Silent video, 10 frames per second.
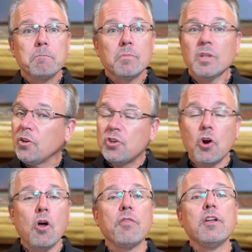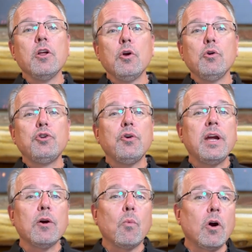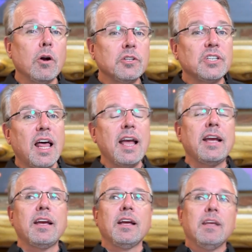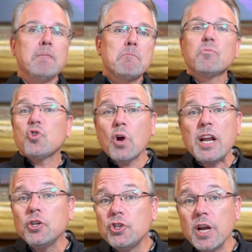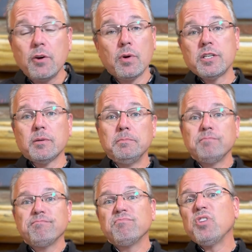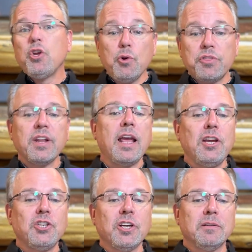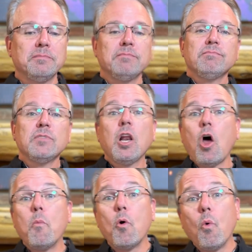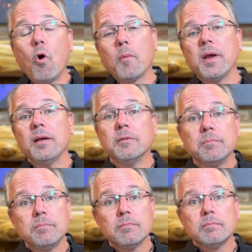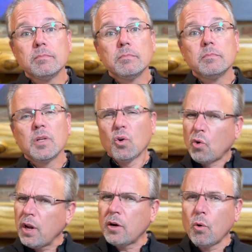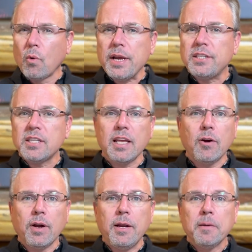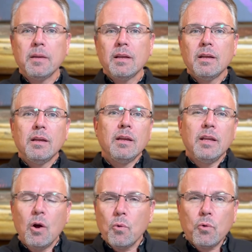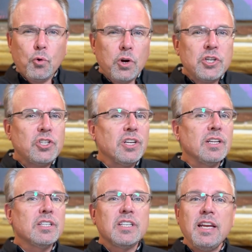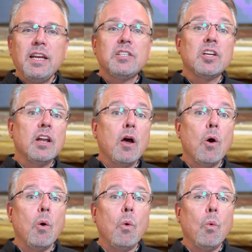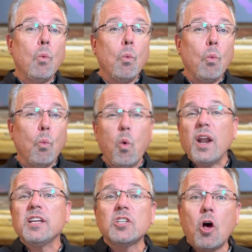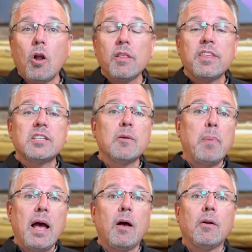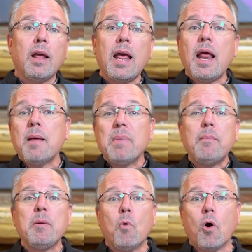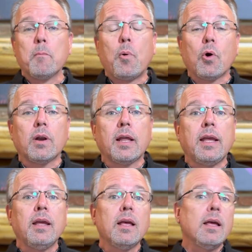When you turn on the news, you hear words like transgenderism, euthanasia, global warming, critical race theory. You know, Christians need to know what is all of this about, and maybe more importantly,